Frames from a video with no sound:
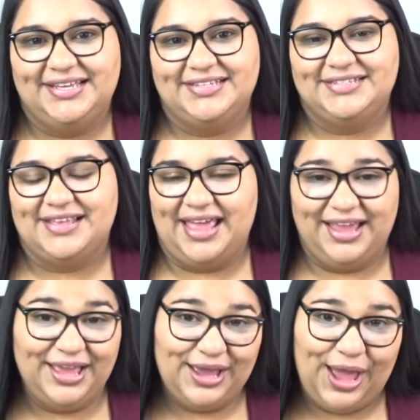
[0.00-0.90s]
so I
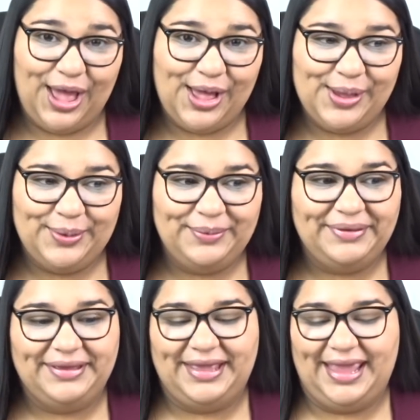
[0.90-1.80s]
can go,
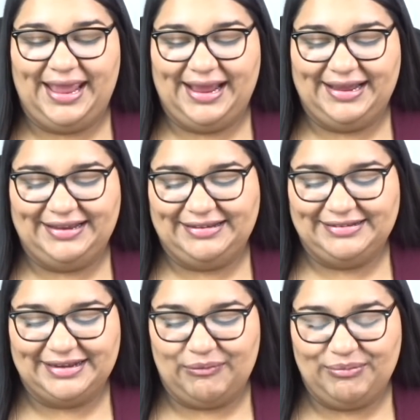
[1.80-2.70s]
and
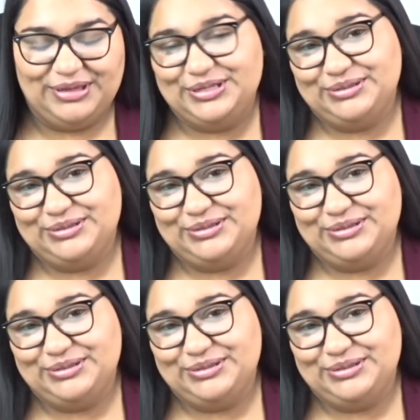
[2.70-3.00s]
I'm gonna be